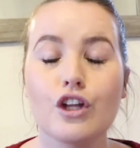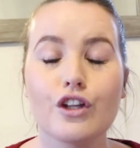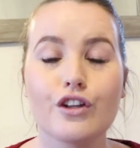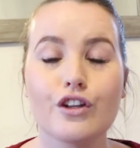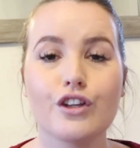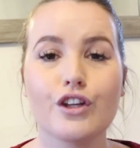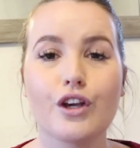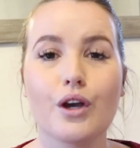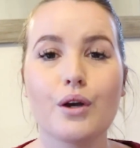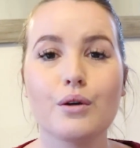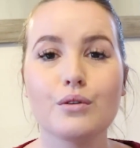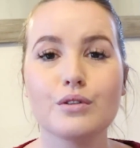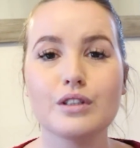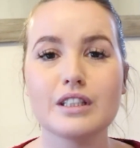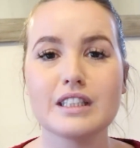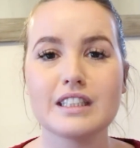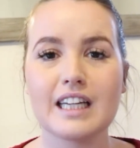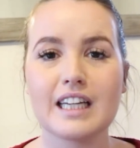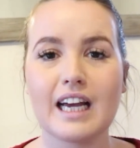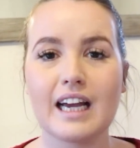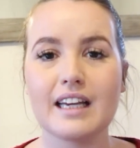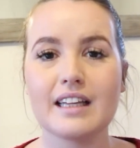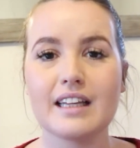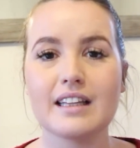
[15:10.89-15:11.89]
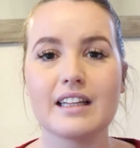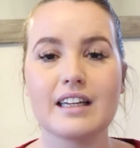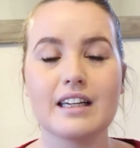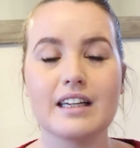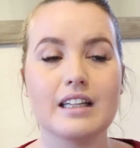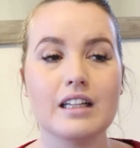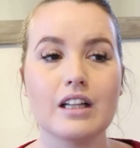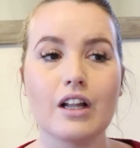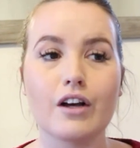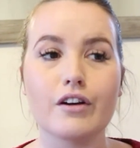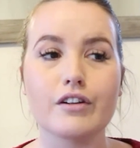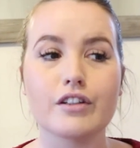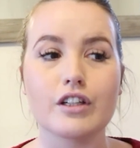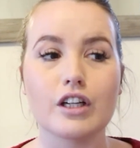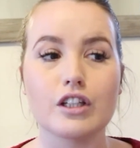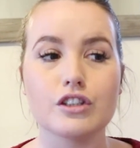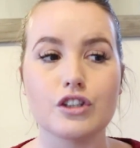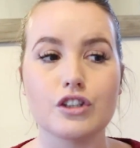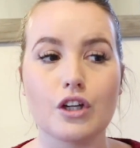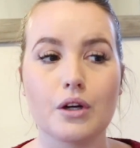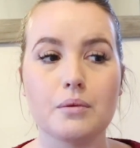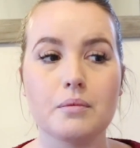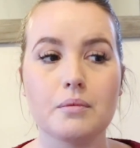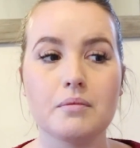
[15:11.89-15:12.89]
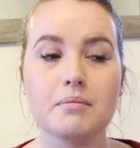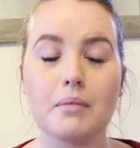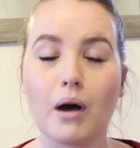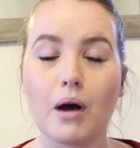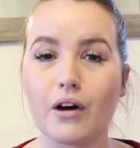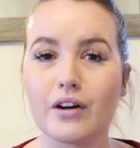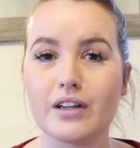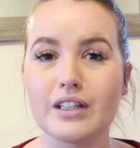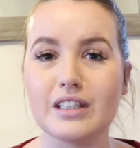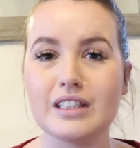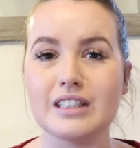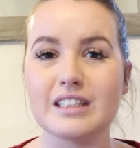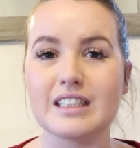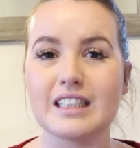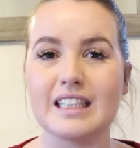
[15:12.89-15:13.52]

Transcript: The only day that like I don't mind